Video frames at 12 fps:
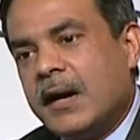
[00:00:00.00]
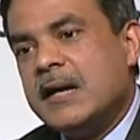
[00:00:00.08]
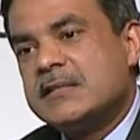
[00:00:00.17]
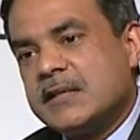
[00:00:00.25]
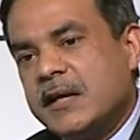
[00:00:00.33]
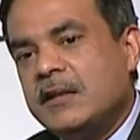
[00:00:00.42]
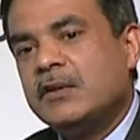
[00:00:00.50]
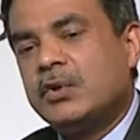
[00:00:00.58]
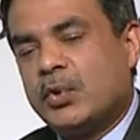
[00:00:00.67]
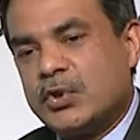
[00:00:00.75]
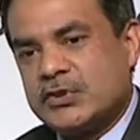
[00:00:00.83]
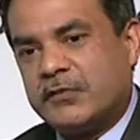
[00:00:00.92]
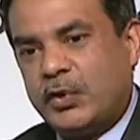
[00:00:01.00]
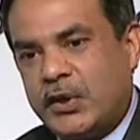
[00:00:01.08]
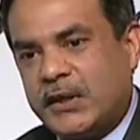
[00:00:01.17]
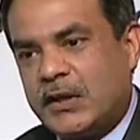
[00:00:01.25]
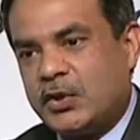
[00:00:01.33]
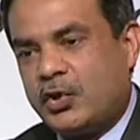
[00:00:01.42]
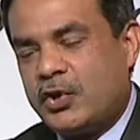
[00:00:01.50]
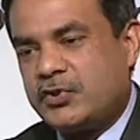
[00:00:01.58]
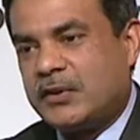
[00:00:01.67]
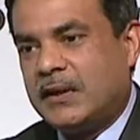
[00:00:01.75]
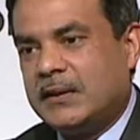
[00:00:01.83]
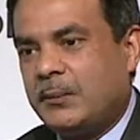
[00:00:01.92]
It's in the course of looking at
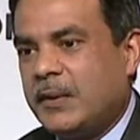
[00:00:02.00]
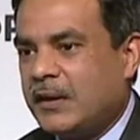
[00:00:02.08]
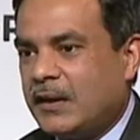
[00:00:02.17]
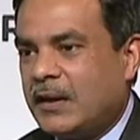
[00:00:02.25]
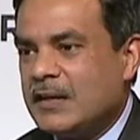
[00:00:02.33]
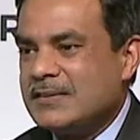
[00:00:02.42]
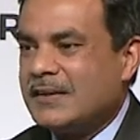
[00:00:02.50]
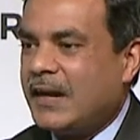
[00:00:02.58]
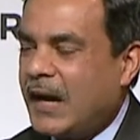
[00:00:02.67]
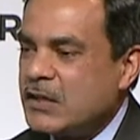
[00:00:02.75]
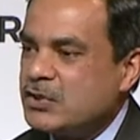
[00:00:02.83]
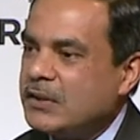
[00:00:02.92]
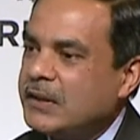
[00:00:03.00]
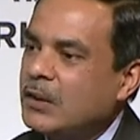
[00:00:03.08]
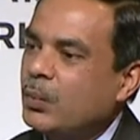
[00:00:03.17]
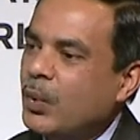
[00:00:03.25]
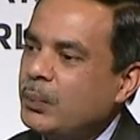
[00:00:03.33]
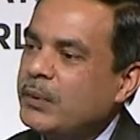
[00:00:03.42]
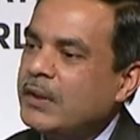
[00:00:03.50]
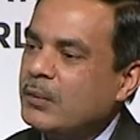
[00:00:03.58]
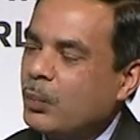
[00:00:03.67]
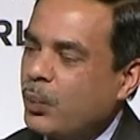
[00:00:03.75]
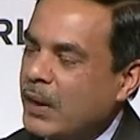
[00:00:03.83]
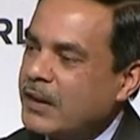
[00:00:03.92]
Crossrail that we realize that actually what we are
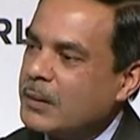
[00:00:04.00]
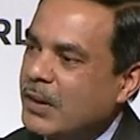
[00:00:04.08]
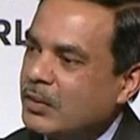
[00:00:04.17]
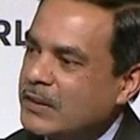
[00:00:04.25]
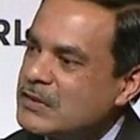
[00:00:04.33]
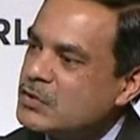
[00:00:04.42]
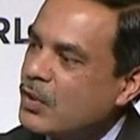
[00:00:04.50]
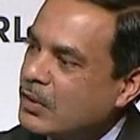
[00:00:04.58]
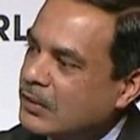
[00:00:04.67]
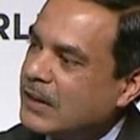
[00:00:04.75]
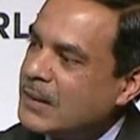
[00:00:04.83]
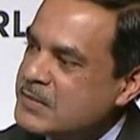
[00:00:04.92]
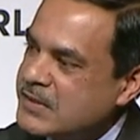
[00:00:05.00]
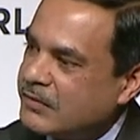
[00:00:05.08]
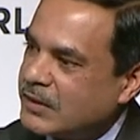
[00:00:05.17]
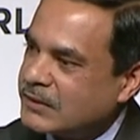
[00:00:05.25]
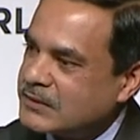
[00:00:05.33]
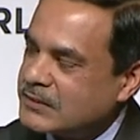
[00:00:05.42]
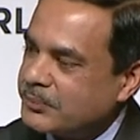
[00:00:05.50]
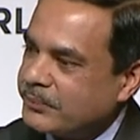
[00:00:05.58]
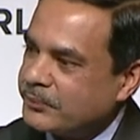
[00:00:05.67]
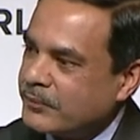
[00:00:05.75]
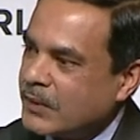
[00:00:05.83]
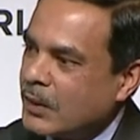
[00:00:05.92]
worried about is not time savings.
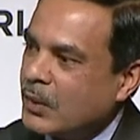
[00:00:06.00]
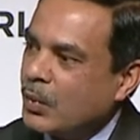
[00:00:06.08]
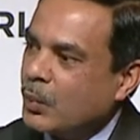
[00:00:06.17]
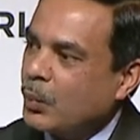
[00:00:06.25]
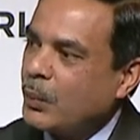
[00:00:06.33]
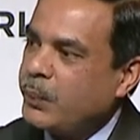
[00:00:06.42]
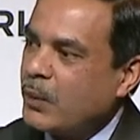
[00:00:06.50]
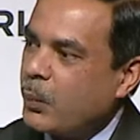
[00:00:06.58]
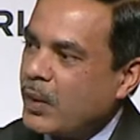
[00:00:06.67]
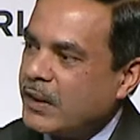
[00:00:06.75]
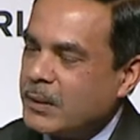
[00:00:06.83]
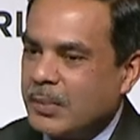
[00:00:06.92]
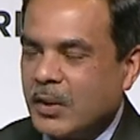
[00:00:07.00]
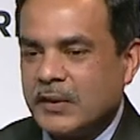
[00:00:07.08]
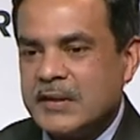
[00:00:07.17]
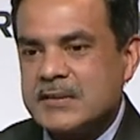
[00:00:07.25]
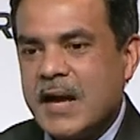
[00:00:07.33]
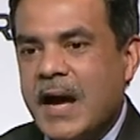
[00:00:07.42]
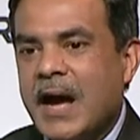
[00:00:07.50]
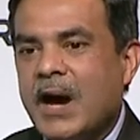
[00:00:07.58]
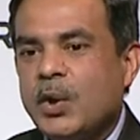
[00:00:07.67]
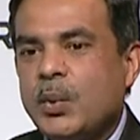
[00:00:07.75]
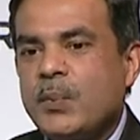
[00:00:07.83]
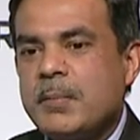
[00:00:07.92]
What we are worried about is how
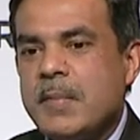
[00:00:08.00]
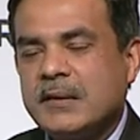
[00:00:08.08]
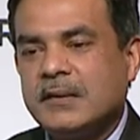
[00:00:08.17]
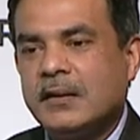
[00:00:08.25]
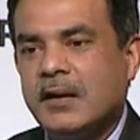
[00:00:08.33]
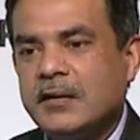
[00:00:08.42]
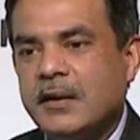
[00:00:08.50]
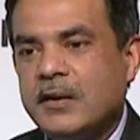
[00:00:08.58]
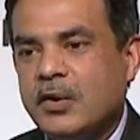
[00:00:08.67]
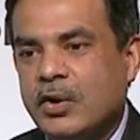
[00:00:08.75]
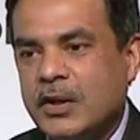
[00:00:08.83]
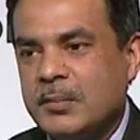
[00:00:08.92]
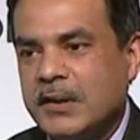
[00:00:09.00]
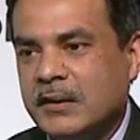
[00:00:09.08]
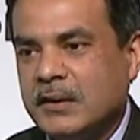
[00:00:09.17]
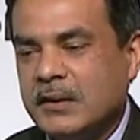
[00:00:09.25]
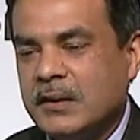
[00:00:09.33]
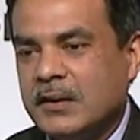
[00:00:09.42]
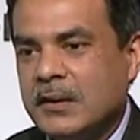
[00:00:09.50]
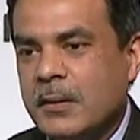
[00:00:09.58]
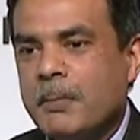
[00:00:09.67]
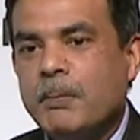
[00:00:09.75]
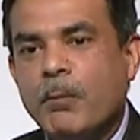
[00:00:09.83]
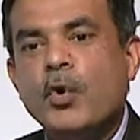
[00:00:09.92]
do we make the London economy
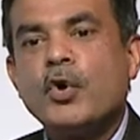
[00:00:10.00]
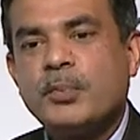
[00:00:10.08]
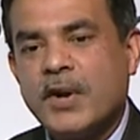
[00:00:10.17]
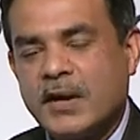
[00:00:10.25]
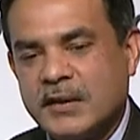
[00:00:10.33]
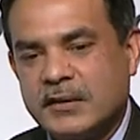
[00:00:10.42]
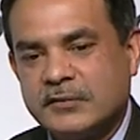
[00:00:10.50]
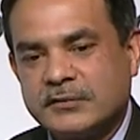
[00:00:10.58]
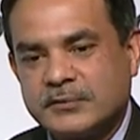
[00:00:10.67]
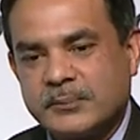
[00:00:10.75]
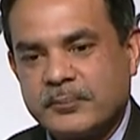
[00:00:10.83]
more productive?